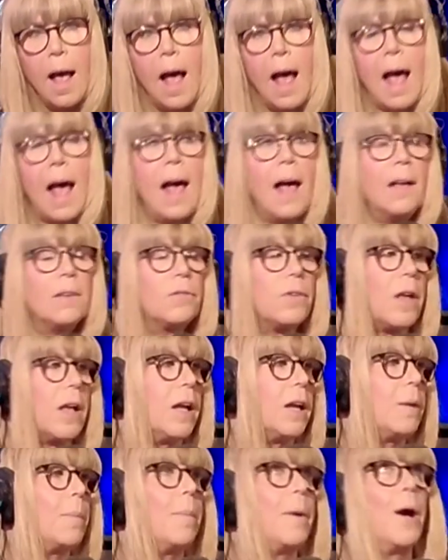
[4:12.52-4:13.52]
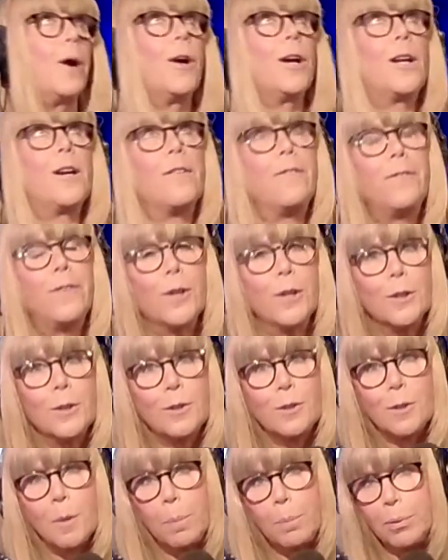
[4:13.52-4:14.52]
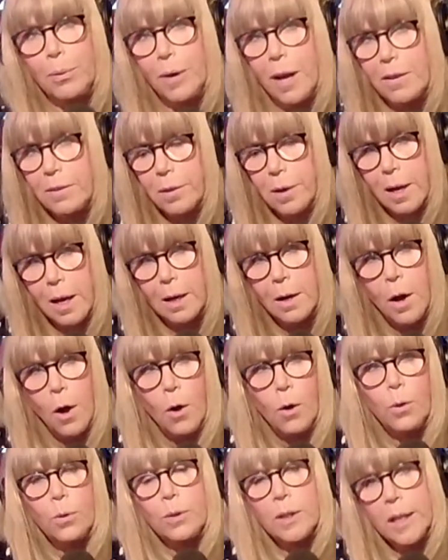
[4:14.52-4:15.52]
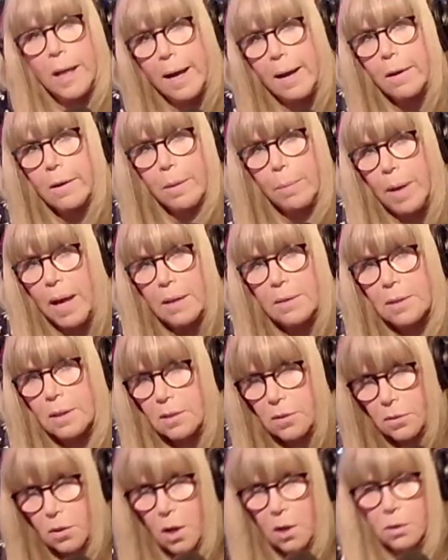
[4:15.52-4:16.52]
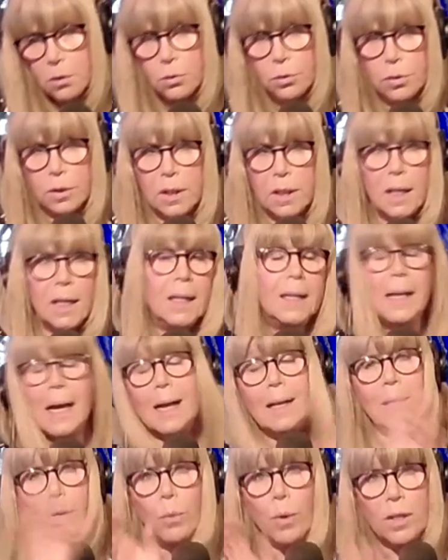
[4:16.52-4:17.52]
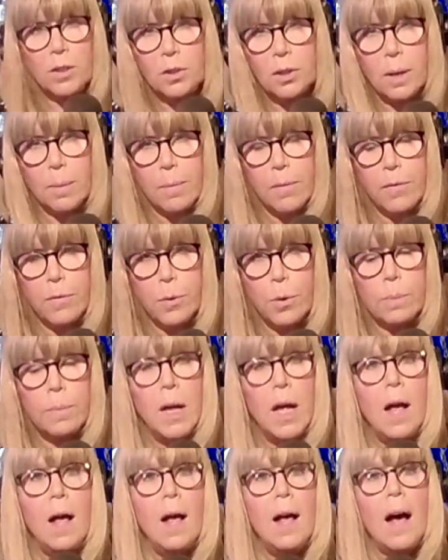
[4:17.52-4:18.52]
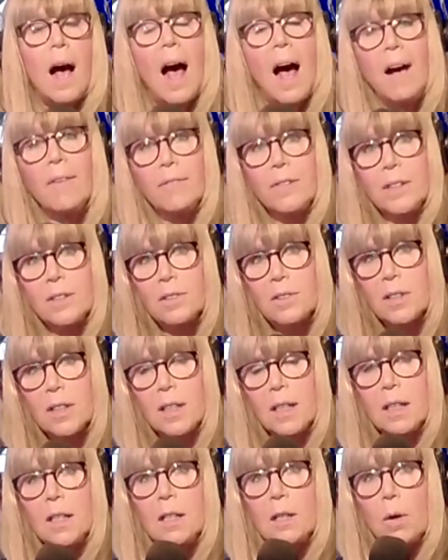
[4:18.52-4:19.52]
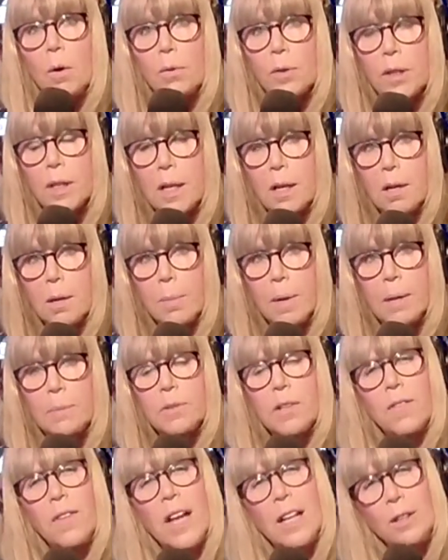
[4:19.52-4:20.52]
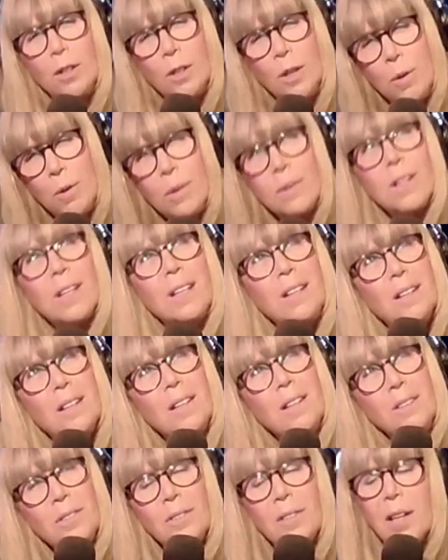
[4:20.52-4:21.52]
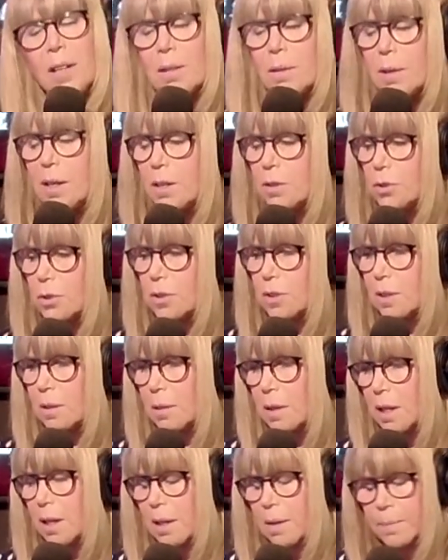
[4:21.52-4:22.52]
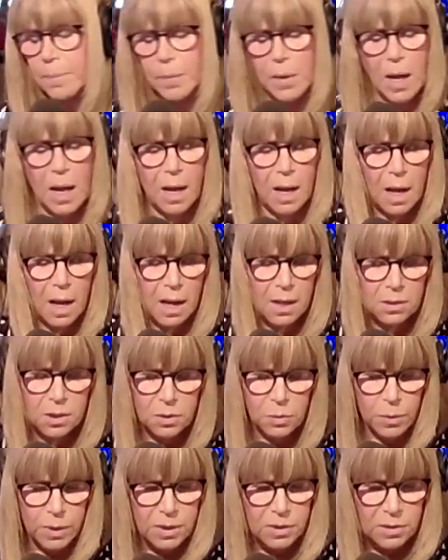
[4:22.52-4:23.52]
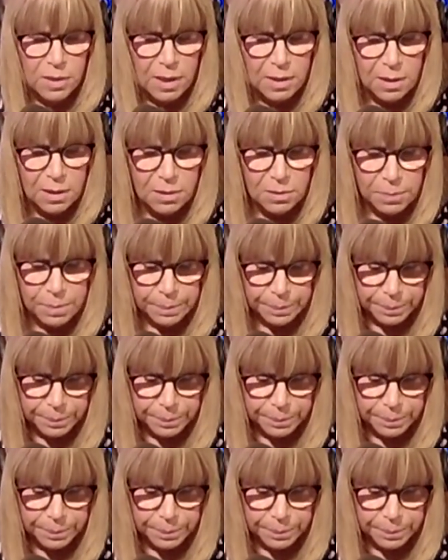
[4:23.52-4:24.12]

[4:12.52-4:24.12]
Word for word: as an America First president who cared about this country in any way, shape, or form. Obviously, he only cared about himself. And you know, here's the other interesting thing. I, I just want to say this